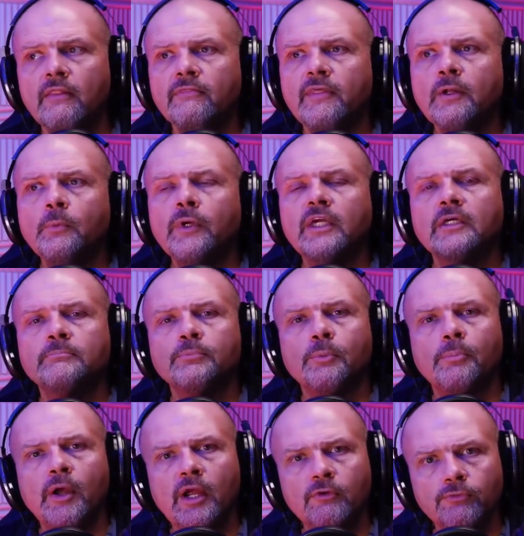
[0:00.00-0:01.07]
then we can
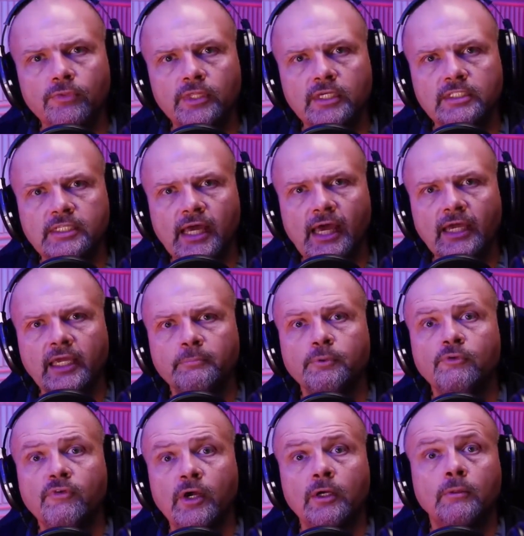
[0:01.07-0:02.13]
prepare for the attack and
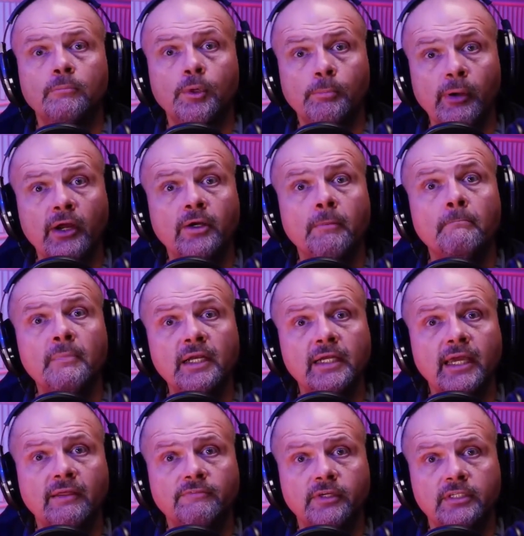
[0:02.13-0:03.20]
prepare to
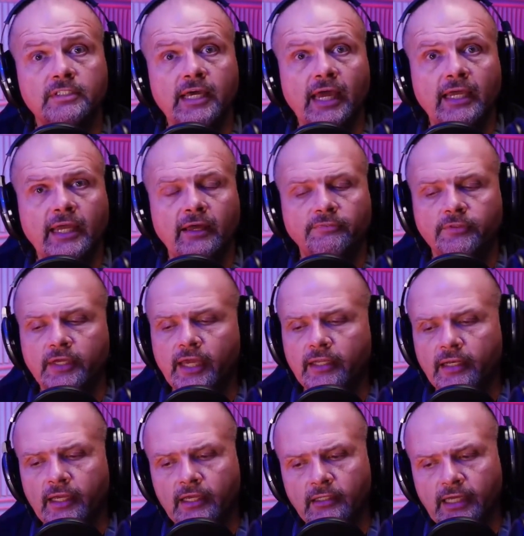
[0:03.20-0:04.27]
mitigate the attack out the gate.